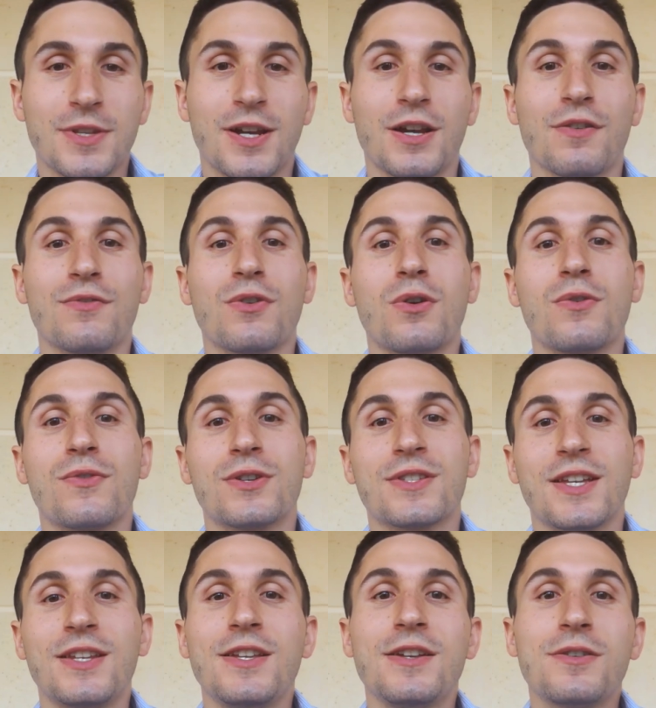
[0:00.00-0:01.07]
I have over
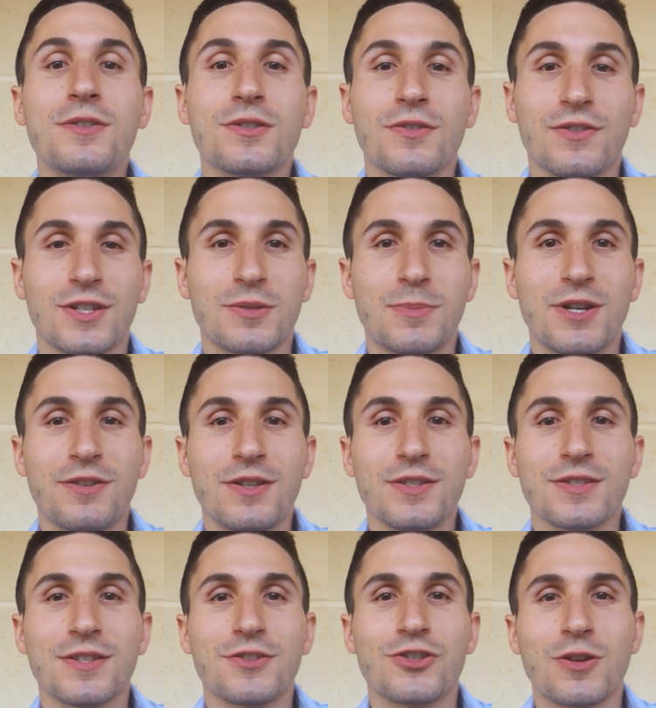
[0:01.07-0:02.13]
10 years of
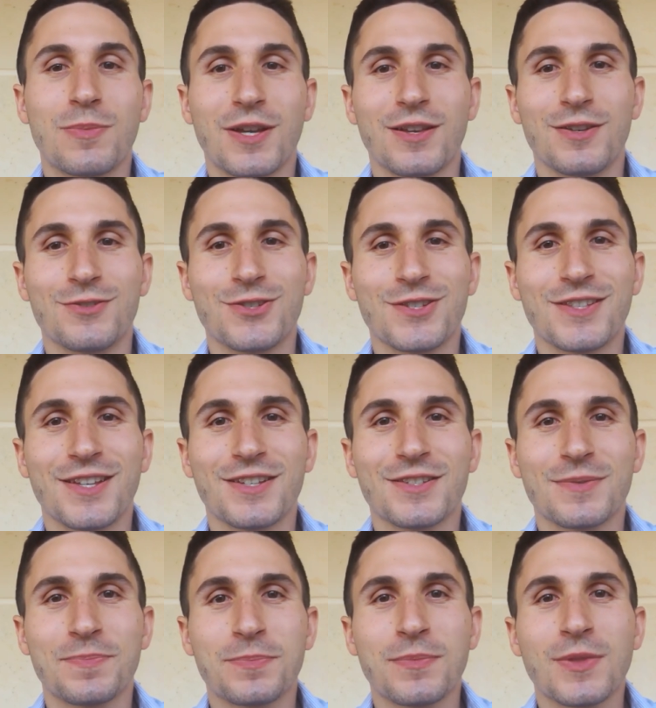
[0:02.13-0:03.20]
experience in shipping and
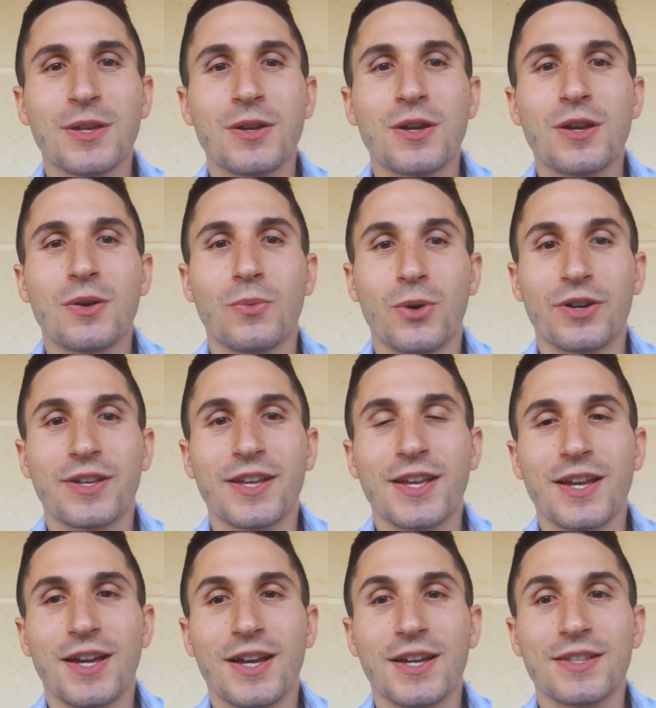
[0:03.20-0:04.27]
logistics,
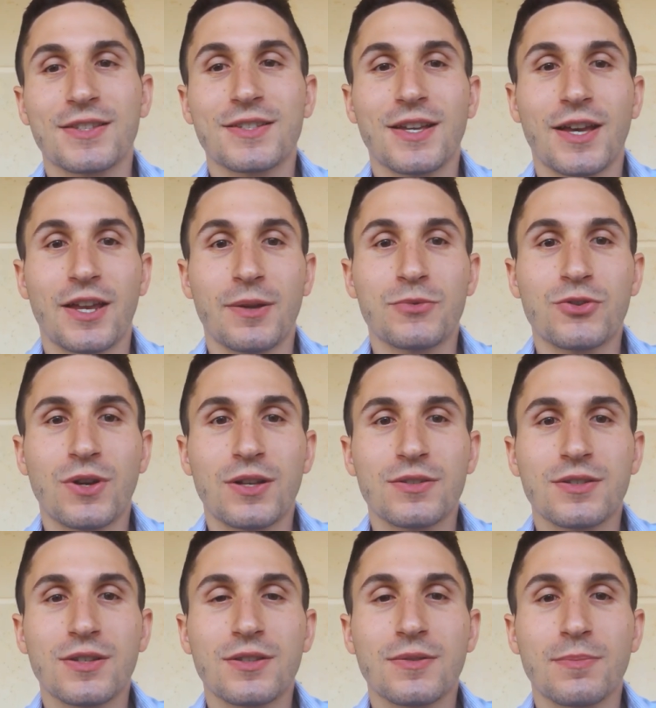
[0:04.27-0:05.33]
working at Arab
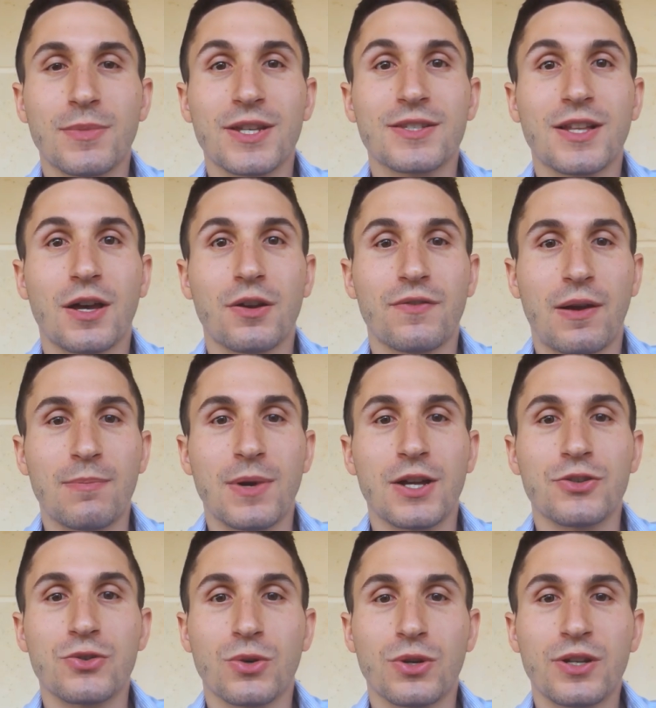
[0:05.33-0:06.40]
Transit based out of
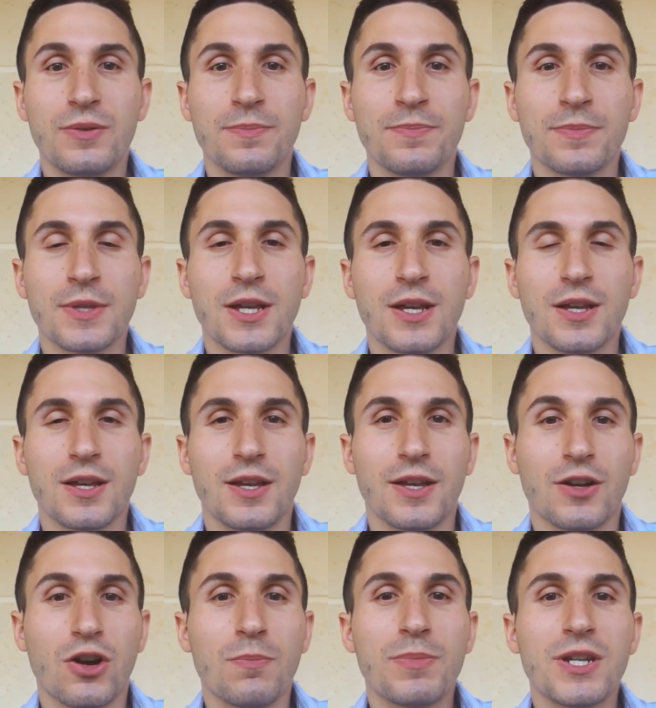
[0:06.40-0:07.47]
Amman, Jordan, a
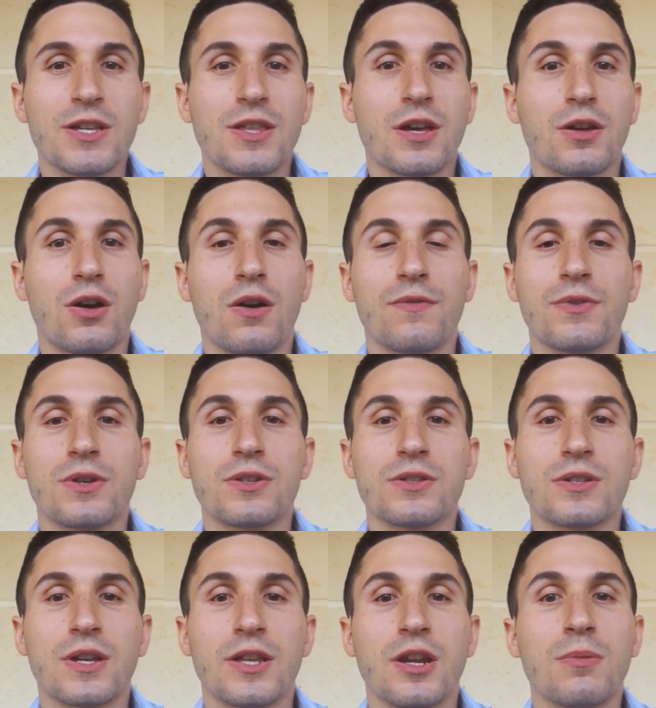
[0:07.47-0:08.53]
company that
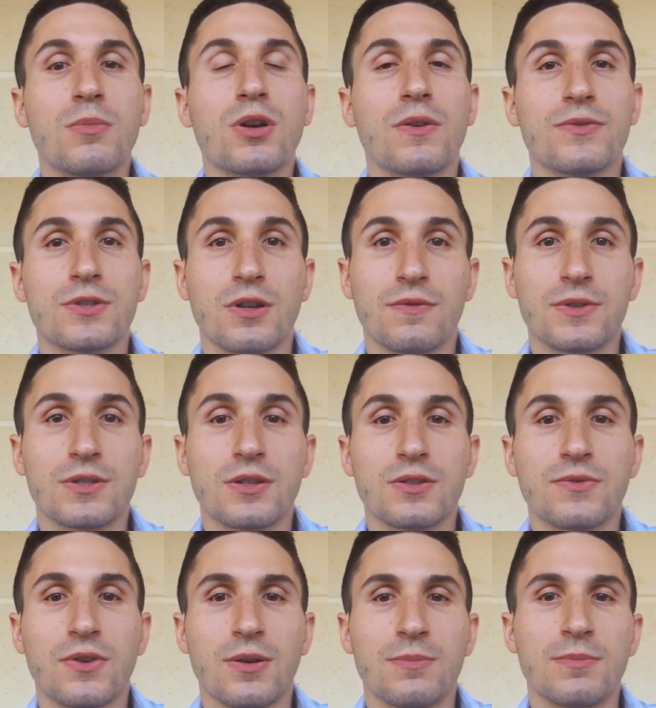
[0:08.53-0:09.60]
offers a number of services
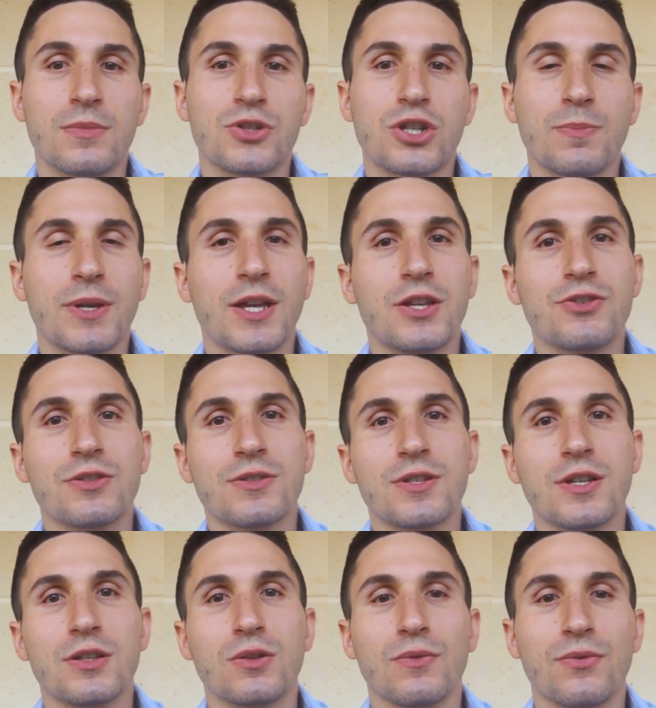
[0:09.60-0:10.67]
from shipping
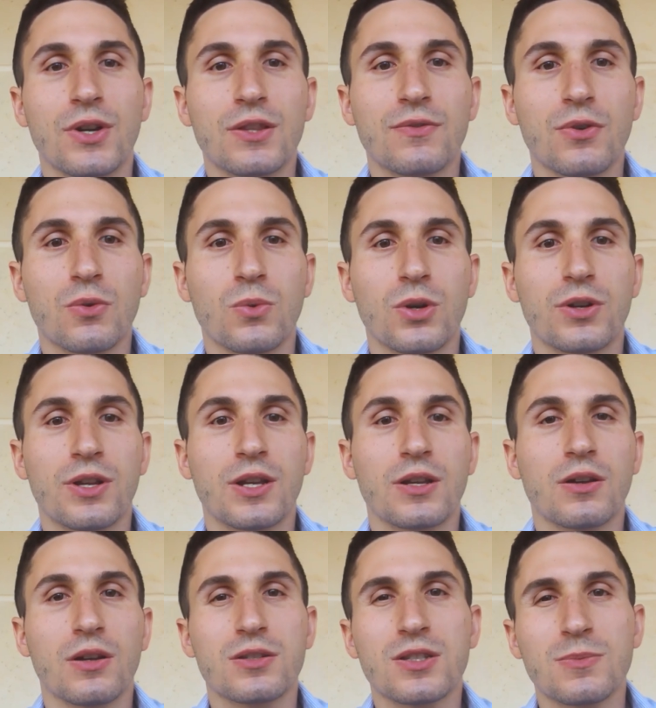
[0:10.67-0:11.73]
agency to freight forwarding,
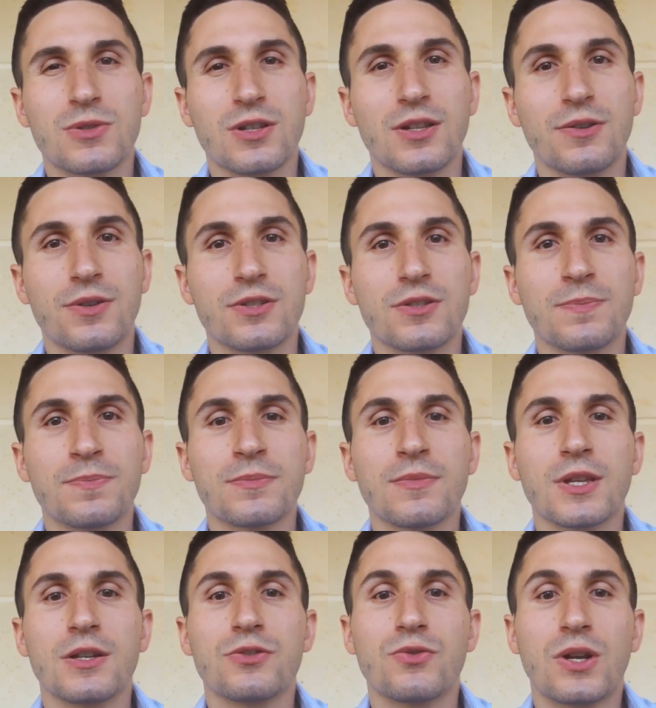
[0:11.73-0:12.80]
customs clearance,
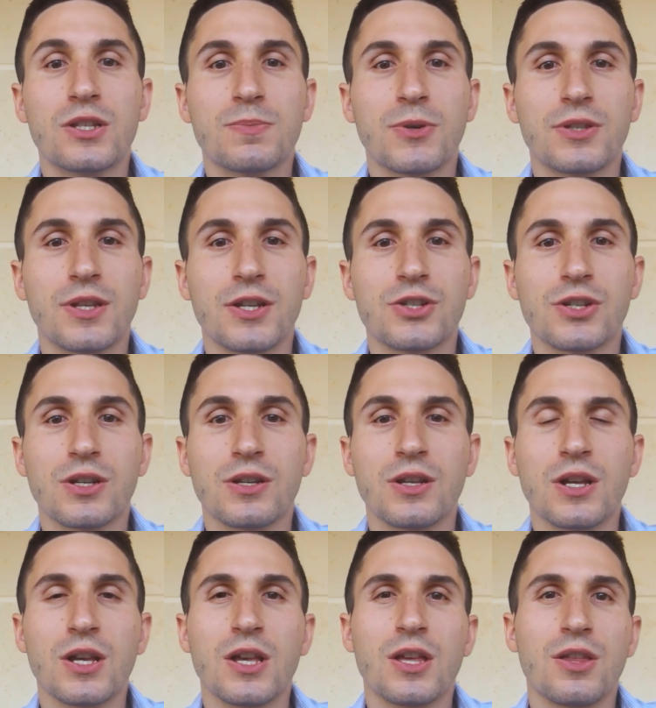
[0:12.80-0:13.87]
transportation,
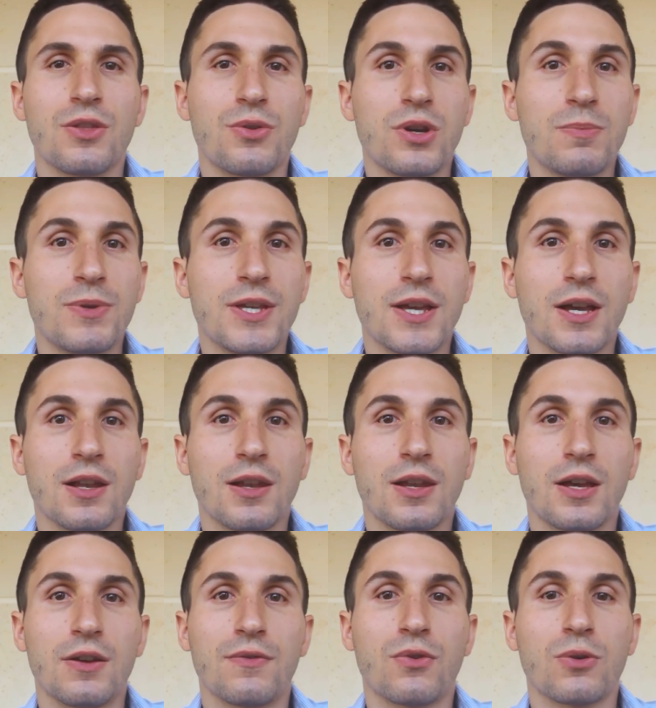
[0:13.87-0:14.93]
3PL
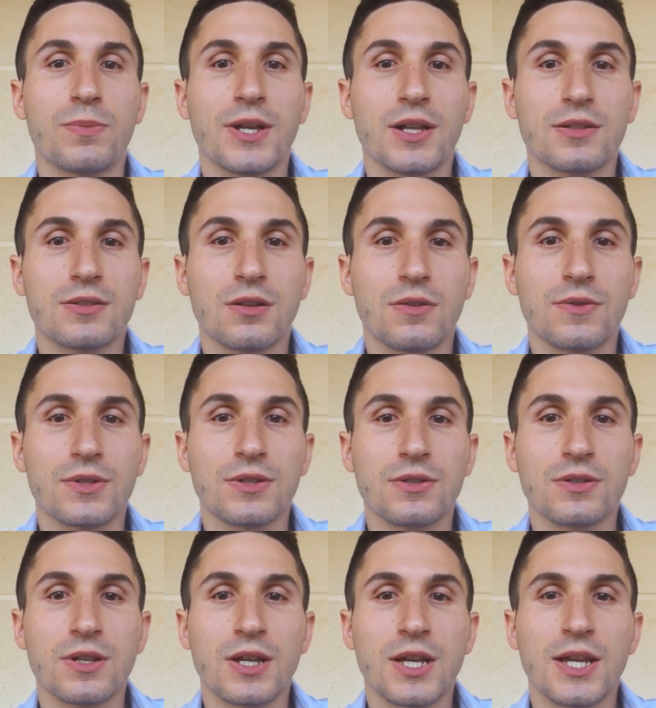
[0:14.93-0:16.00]
and 4PL services.